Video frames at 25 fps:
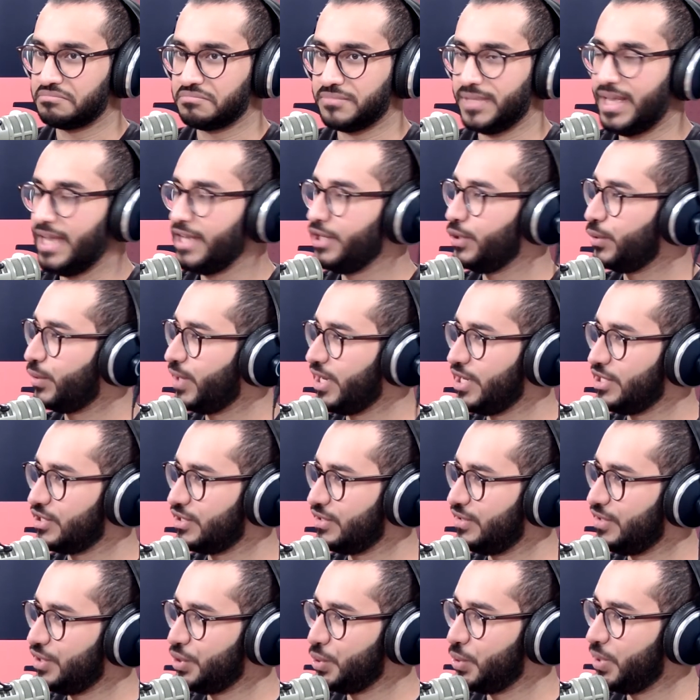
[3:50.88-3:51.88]
any
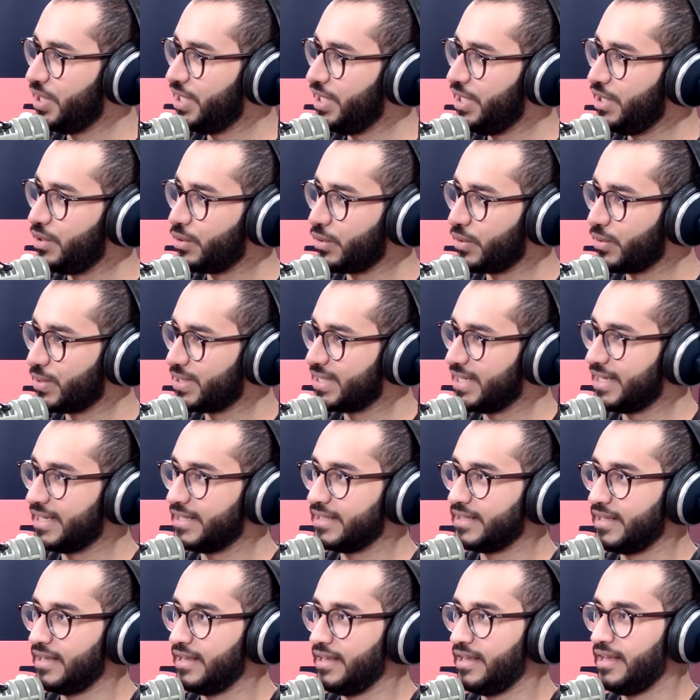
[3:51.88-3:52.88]
occasion, the UAE or outside,
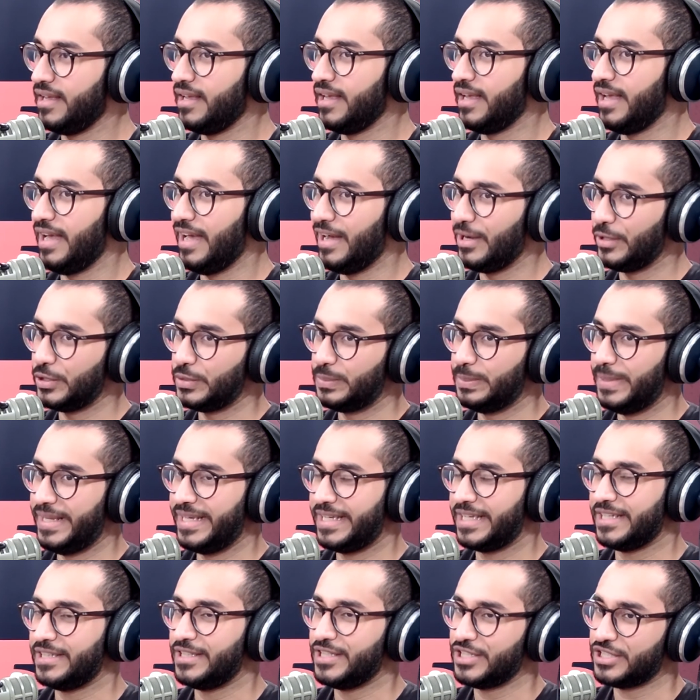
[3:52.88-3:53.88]
I would
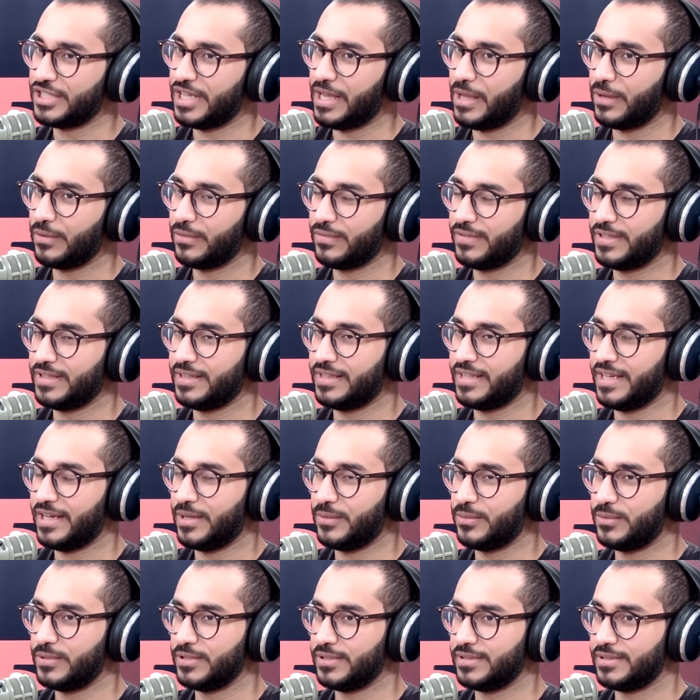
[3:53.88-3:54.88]
make a dish out of it that
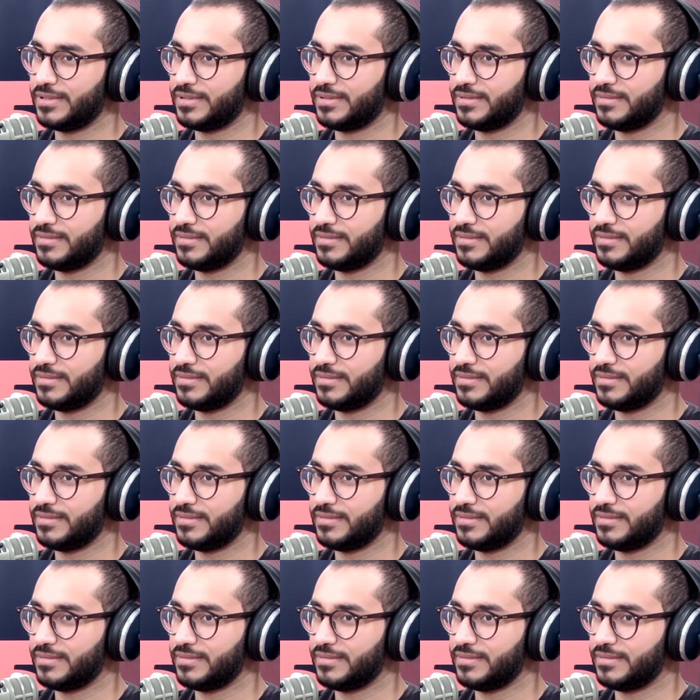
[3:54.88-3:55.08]
would